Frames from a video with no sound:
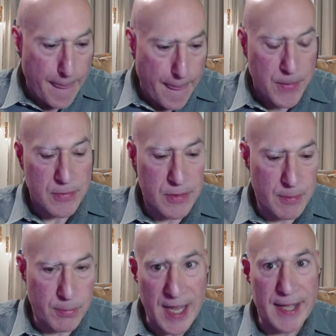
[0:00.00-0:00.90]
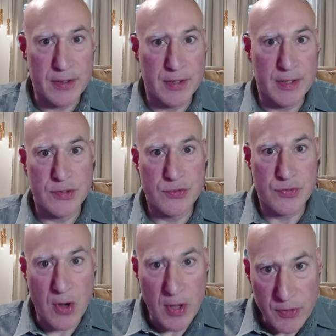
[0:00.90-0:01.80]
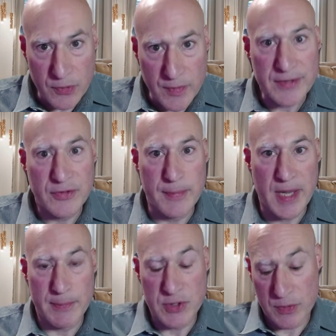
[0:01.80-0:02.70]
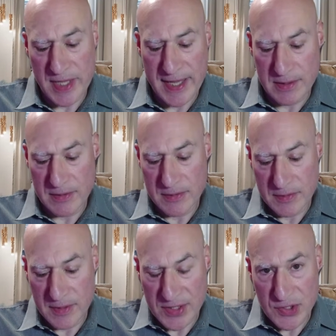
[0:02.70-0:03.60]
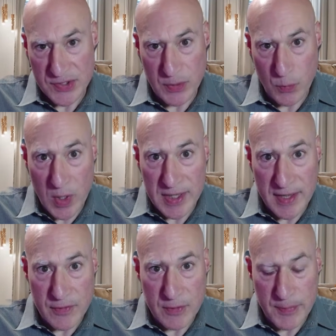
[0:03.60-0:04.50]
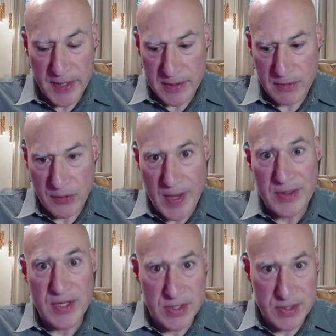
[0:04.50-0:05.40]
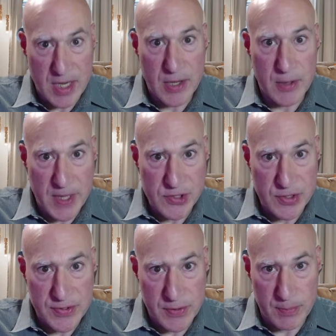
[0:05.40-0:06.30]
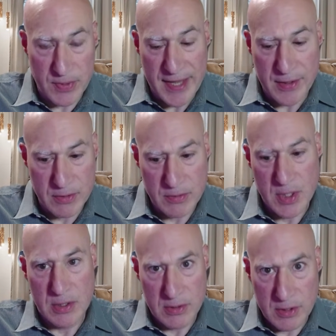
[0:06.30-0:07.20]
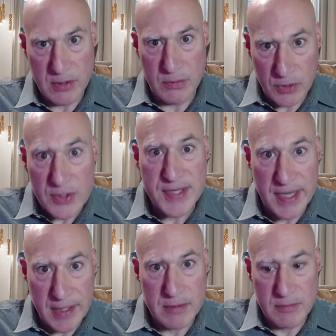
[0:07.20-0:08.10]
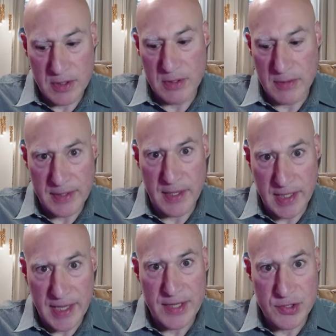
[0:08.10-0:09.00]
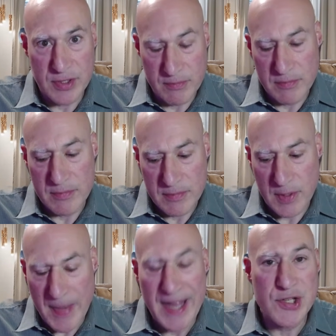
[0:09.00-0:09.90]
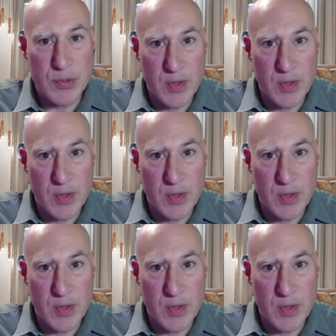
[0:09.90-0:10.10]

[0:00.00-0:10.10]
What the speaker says: the bladder, I draw the rectum, and I'm doing that not just at one level, but throughout the entire patient. So the bladder, looks like, I can actually imagine what